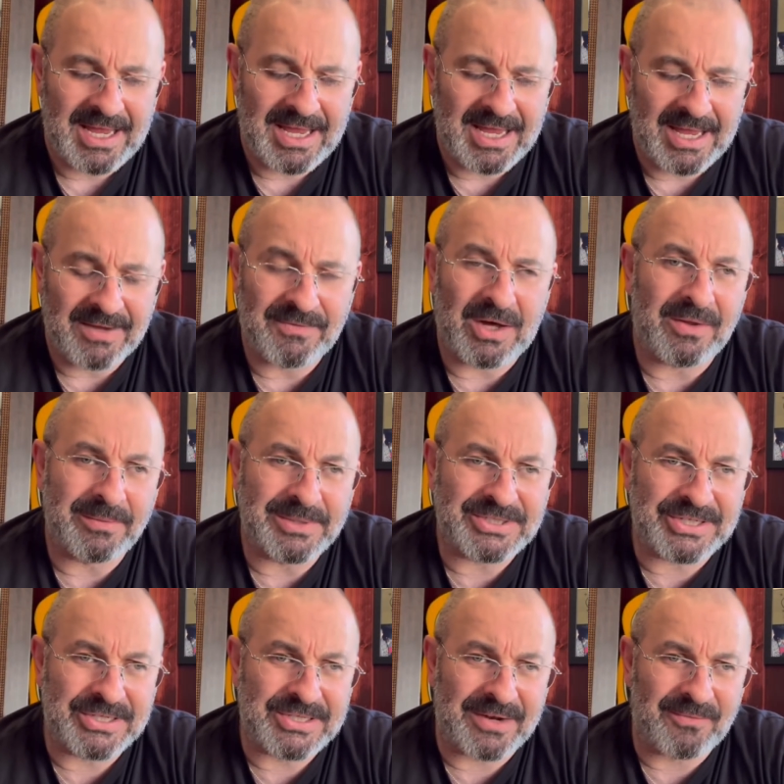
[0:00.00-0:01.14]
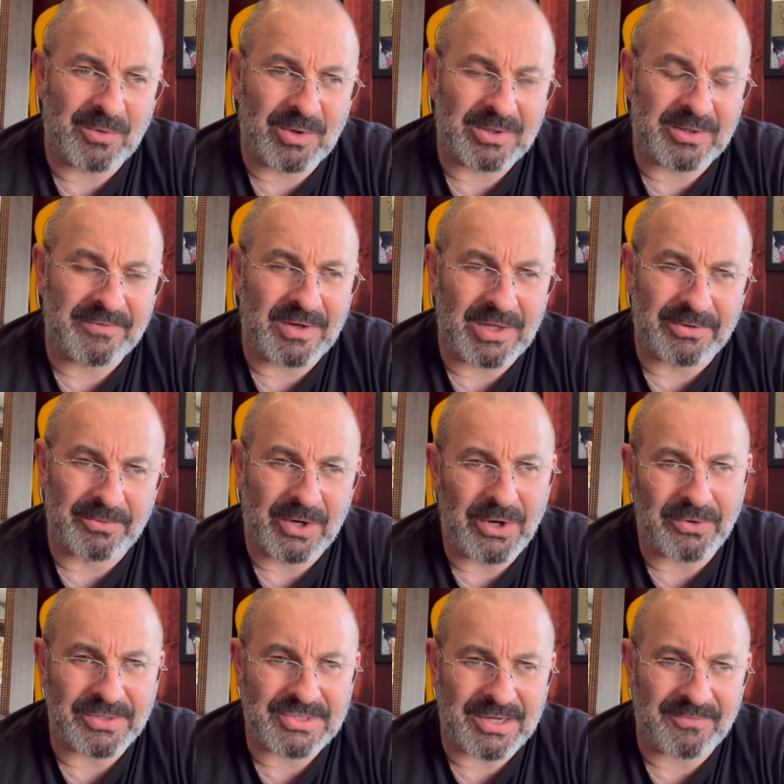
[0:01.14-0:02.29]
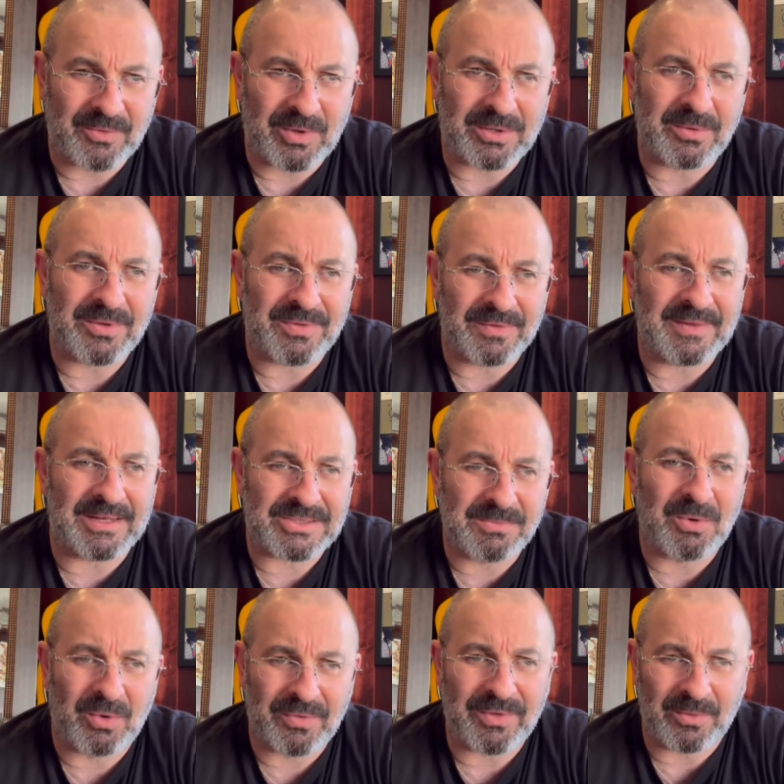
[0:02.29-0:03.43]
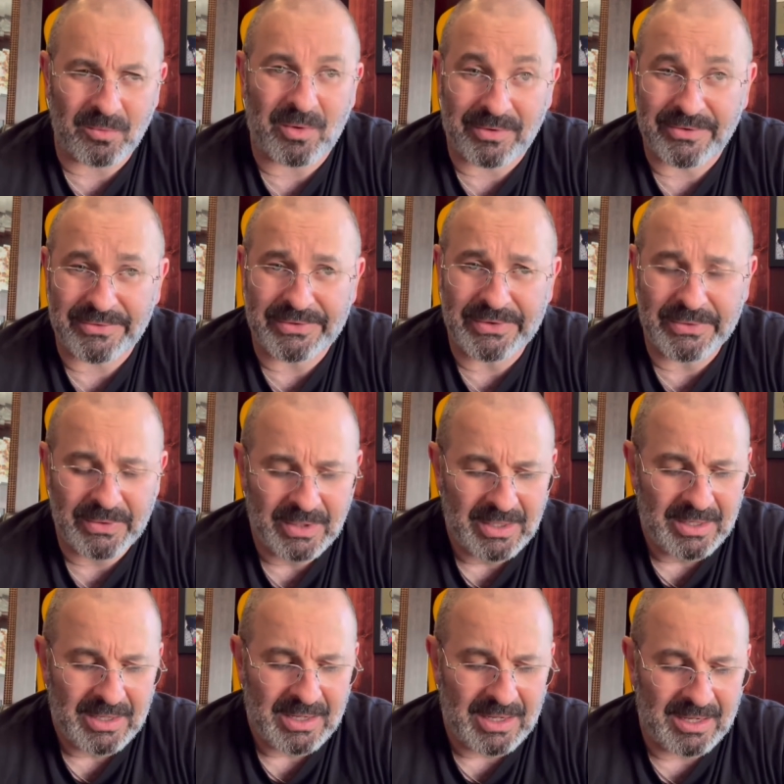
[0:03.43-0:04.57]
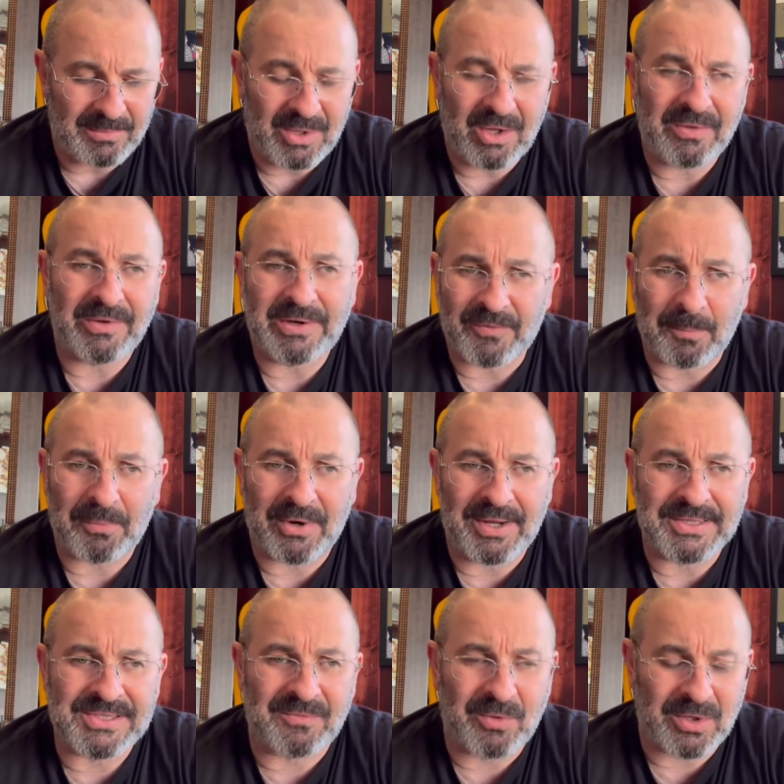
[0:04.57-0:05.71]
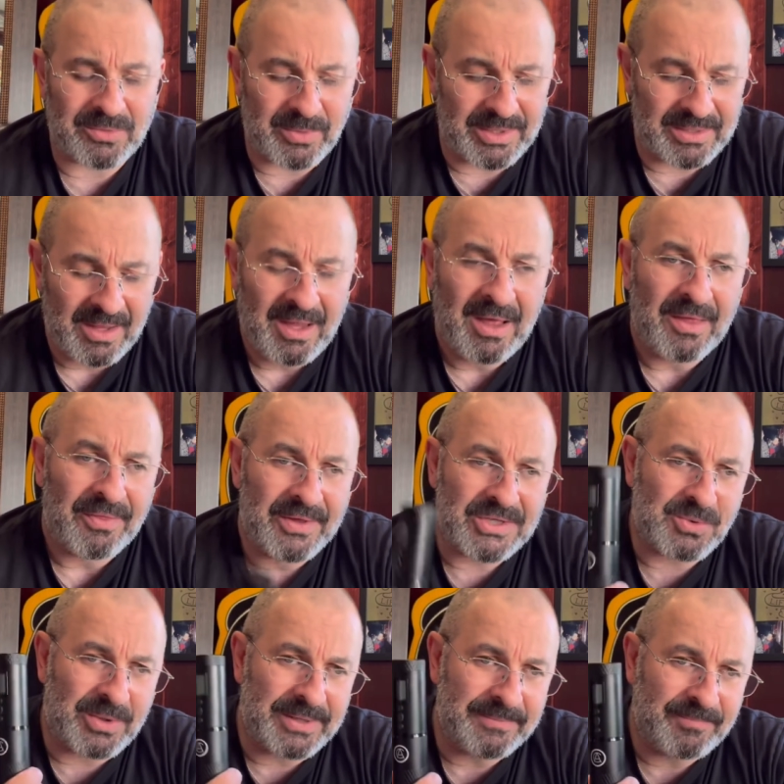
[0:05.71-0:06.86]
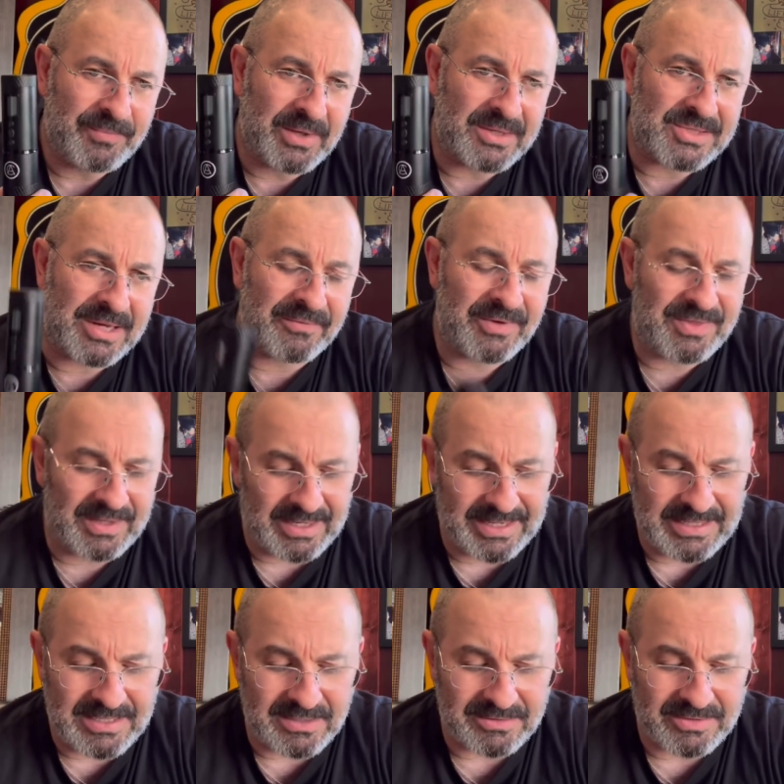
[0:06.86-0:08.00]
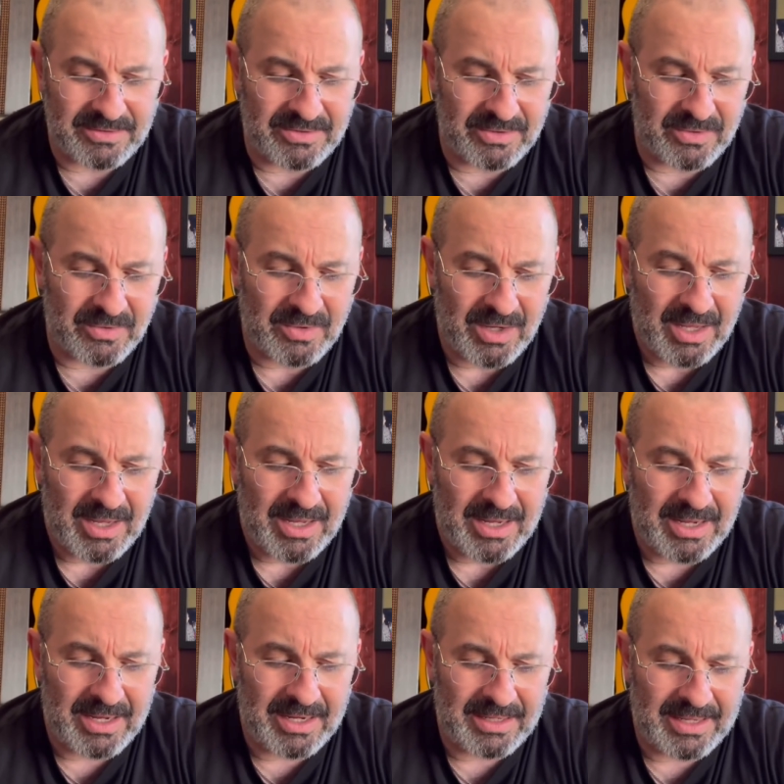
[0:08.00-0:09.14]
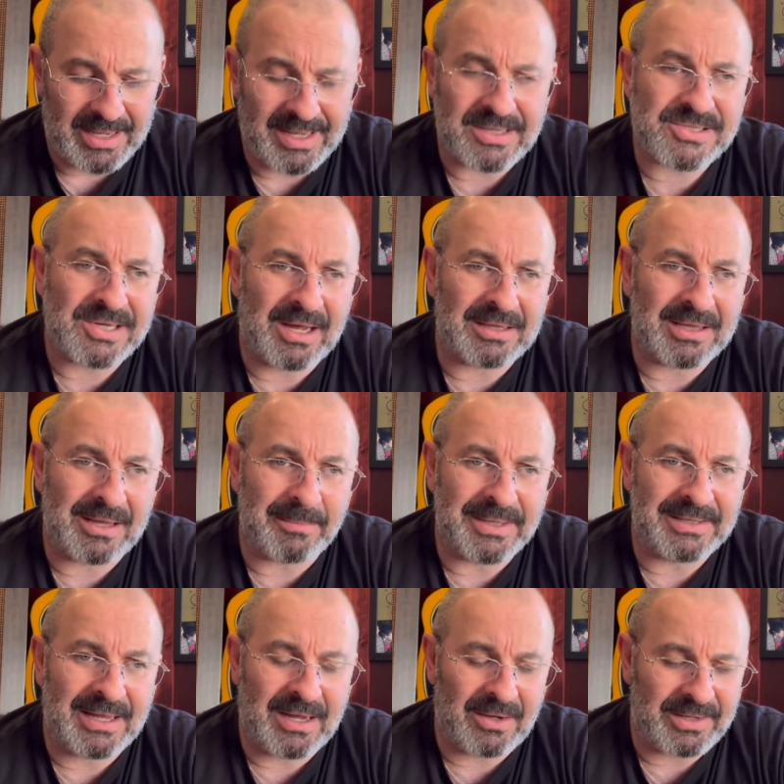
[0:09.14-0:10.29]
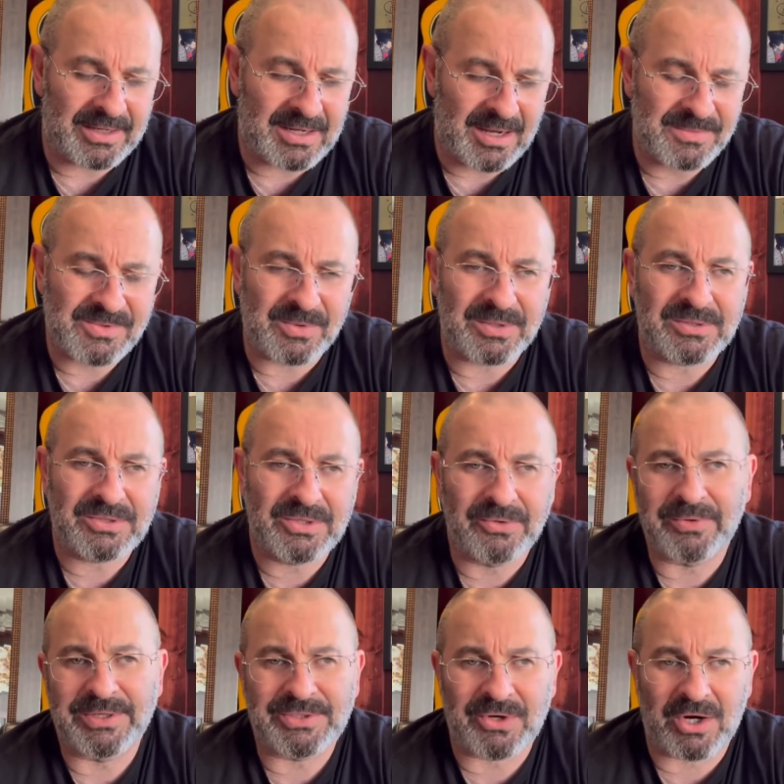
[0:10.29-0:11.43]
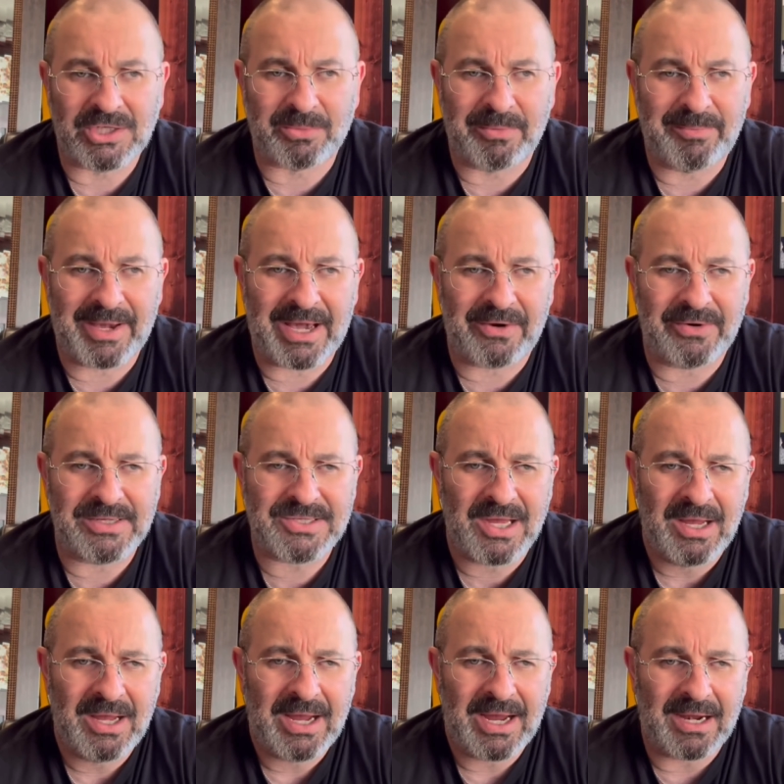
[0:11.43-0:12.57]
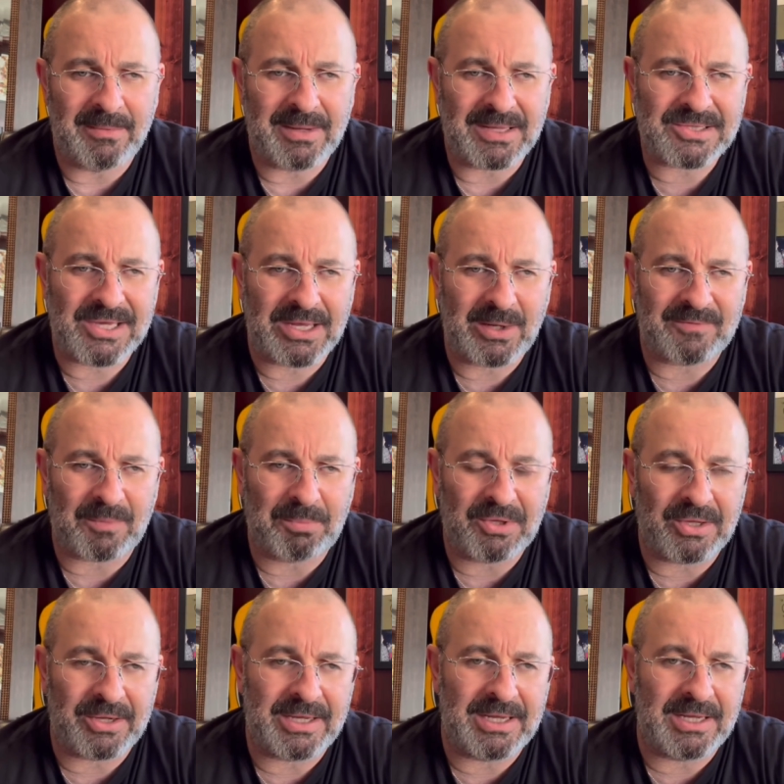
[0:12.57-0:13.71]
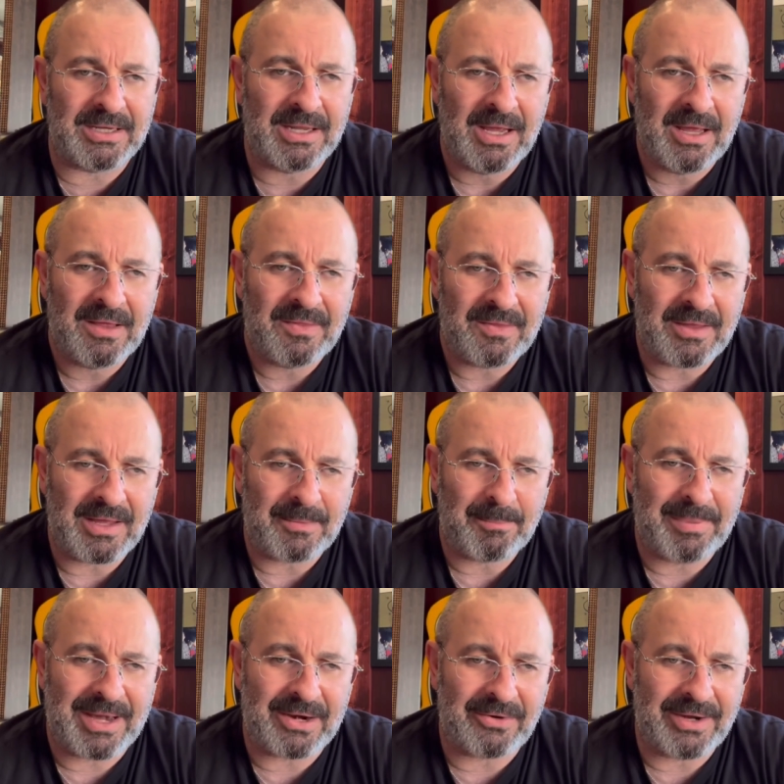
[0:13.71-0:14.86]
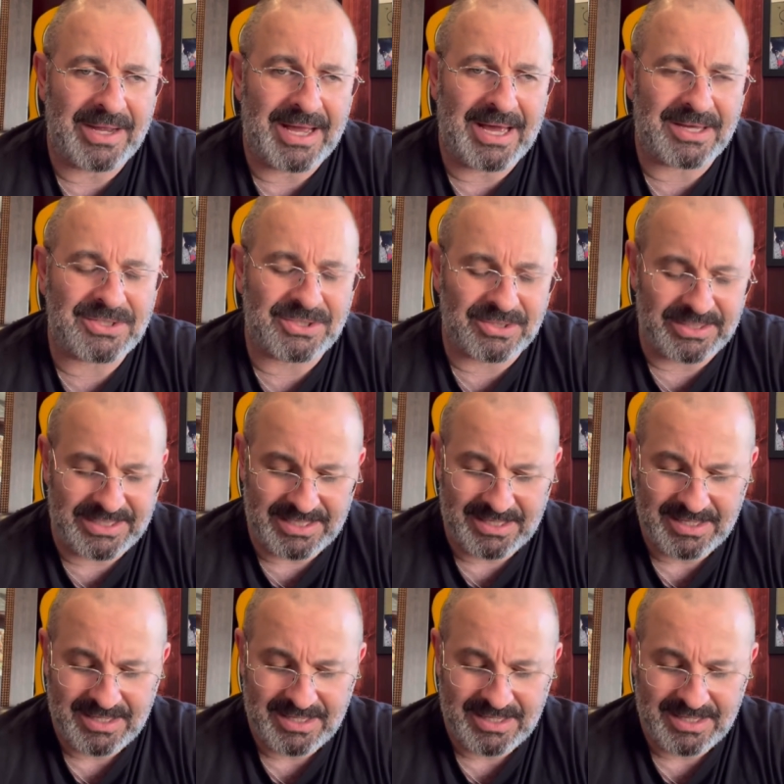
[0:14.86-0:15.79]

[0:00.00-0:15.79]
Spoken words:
of all the machines I've worked with, all the rotaries I've worked with, and that's more than 1 or 2, all the different brands I've worked with. This one does everything I need it to do. It has not let me down. It comes with 2 rechargeable batteries, and I'm not saying you have to plug it in. The battery actually